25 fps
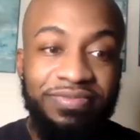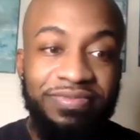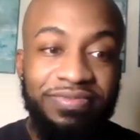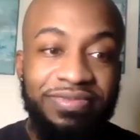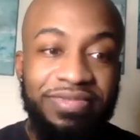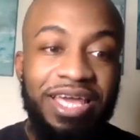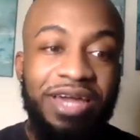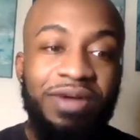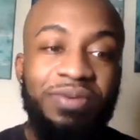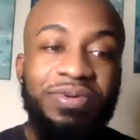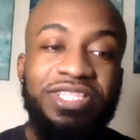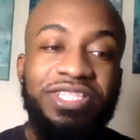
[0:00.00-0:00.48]

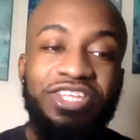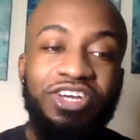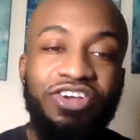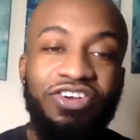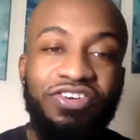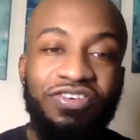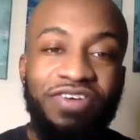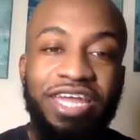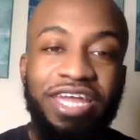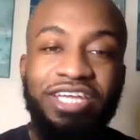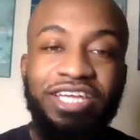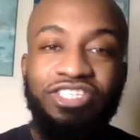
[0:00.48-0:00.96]
That was a
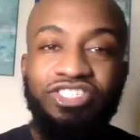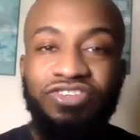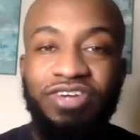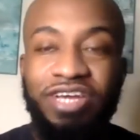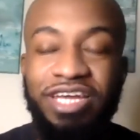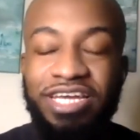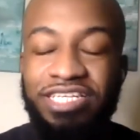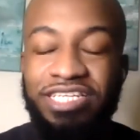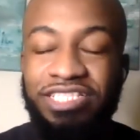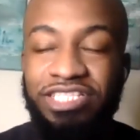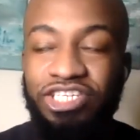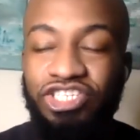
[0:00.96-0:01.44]
great
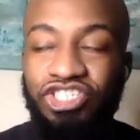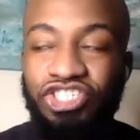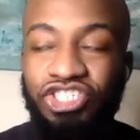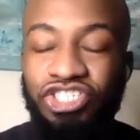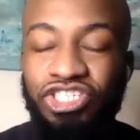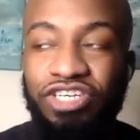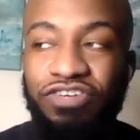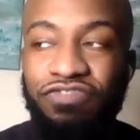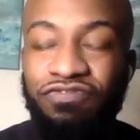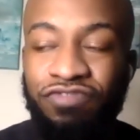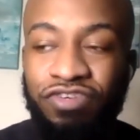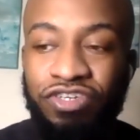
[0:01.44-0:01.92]

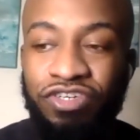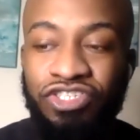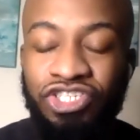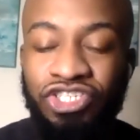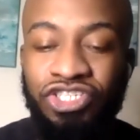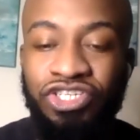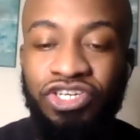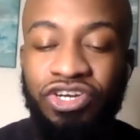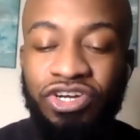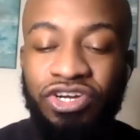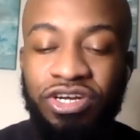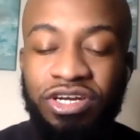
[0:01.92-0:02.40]
transition for
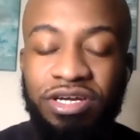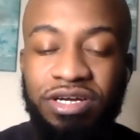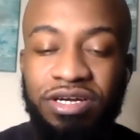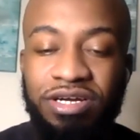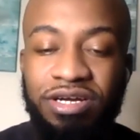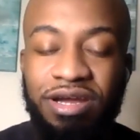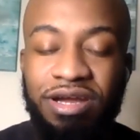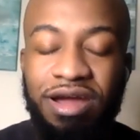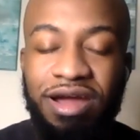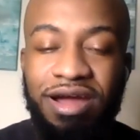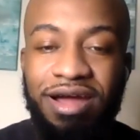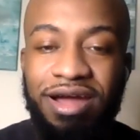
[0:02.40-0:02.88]
sure.
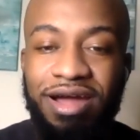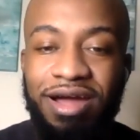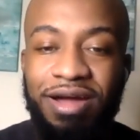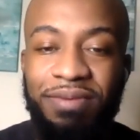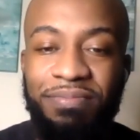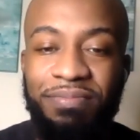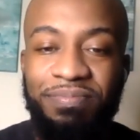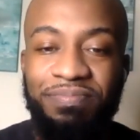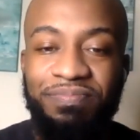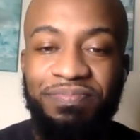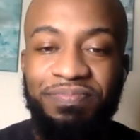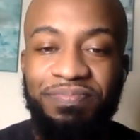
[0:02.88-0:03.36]

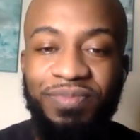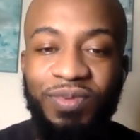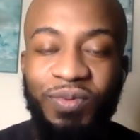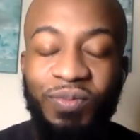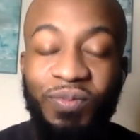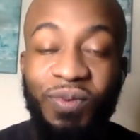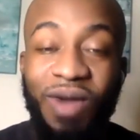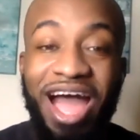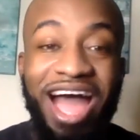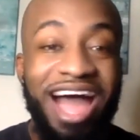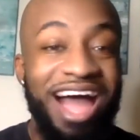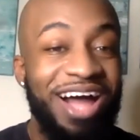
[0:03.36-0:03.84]

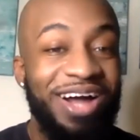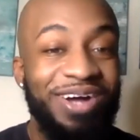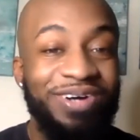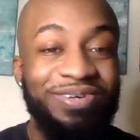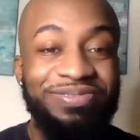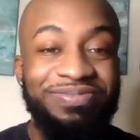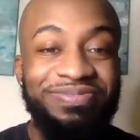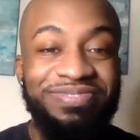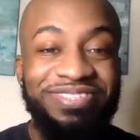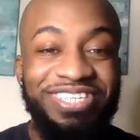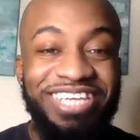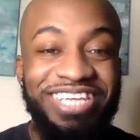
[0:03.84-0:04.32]

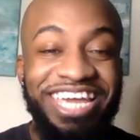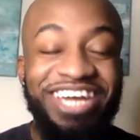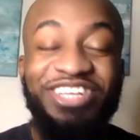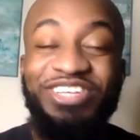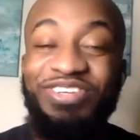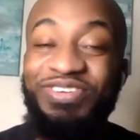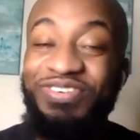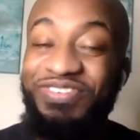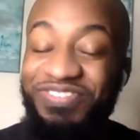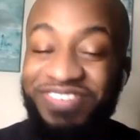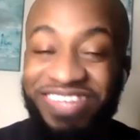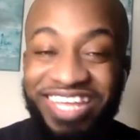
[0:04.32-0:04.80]
Wow. Yeah,
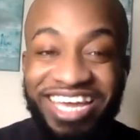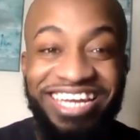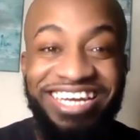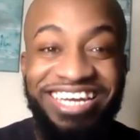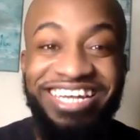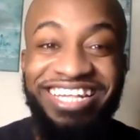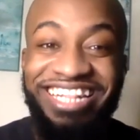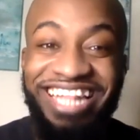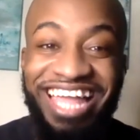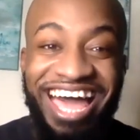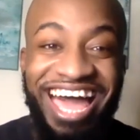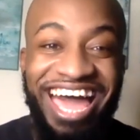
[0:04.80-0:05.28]
you've done
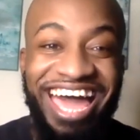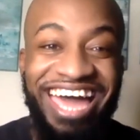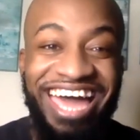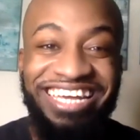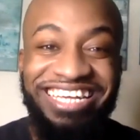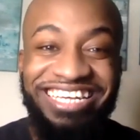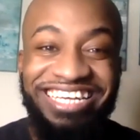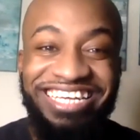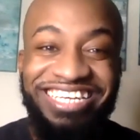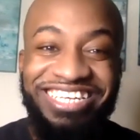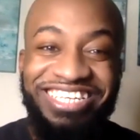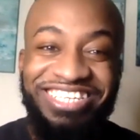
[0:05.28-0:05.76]
a lot.
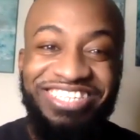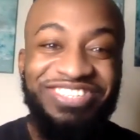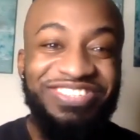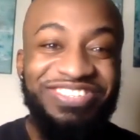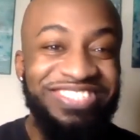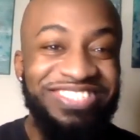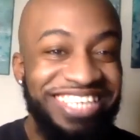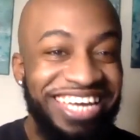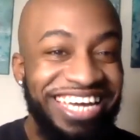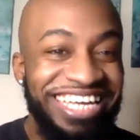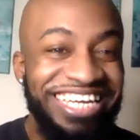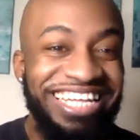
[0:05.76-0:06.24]

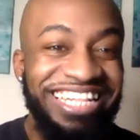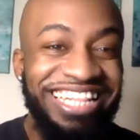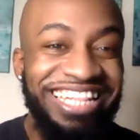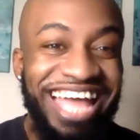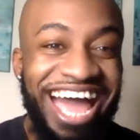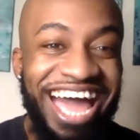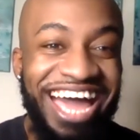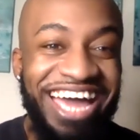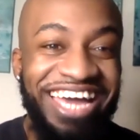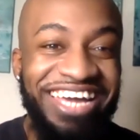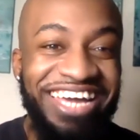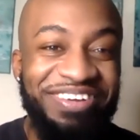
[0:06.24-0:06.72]
We
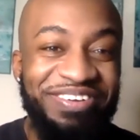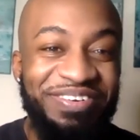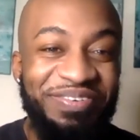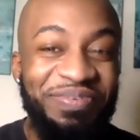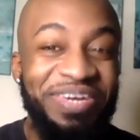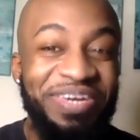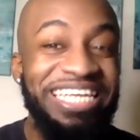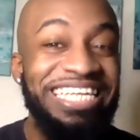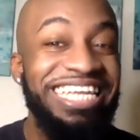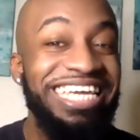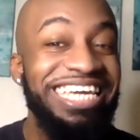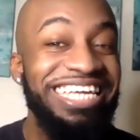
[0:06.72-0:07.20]

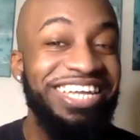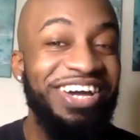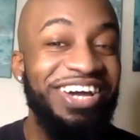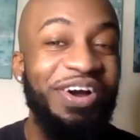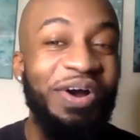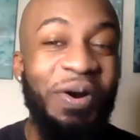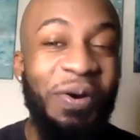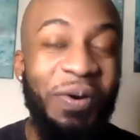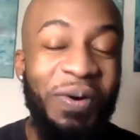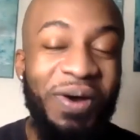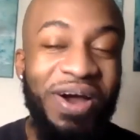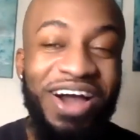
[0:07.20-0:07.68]
need a
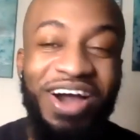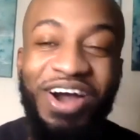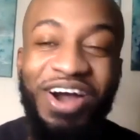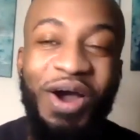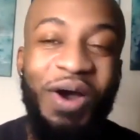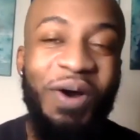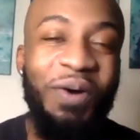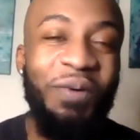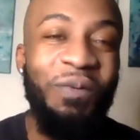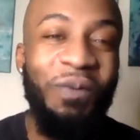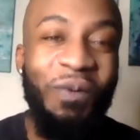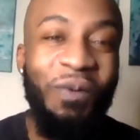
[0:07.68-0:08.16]

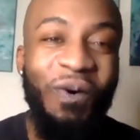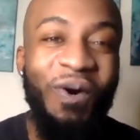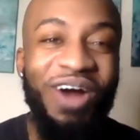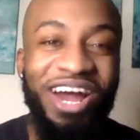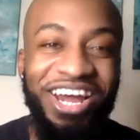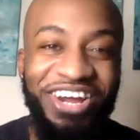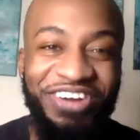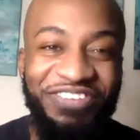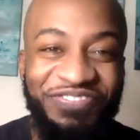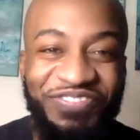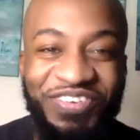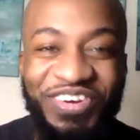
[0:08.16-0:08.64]

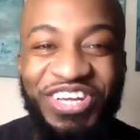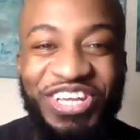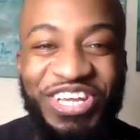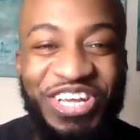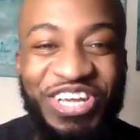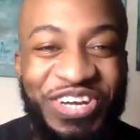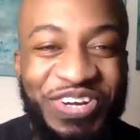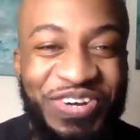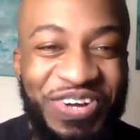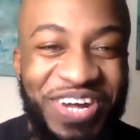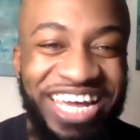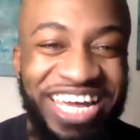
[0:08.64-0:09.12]
award for
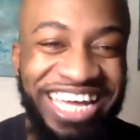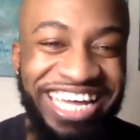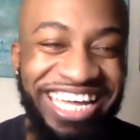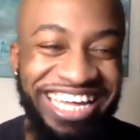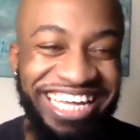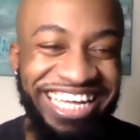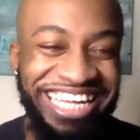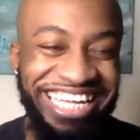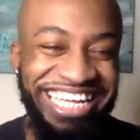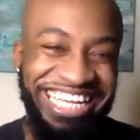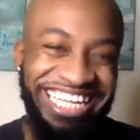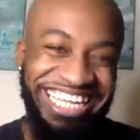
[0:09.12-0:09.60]
you.
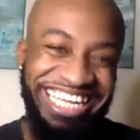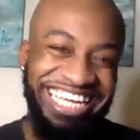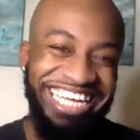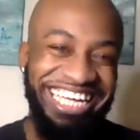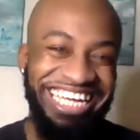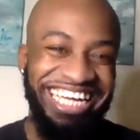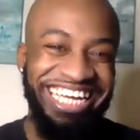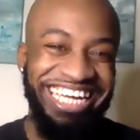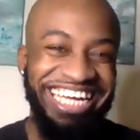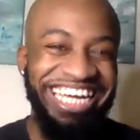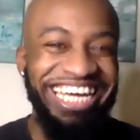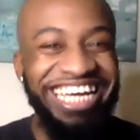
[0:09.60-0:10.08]

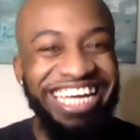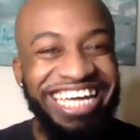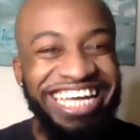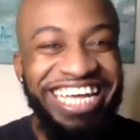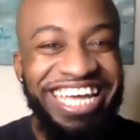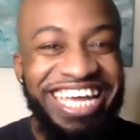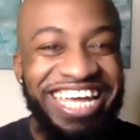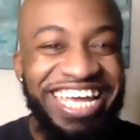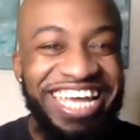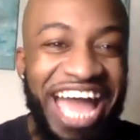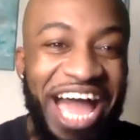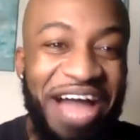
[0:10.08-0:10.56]

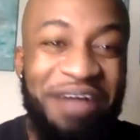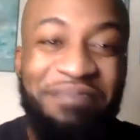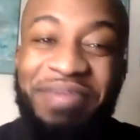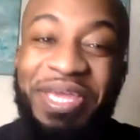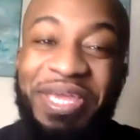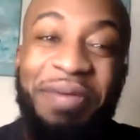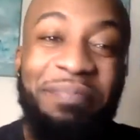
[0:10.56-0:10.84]
I mean,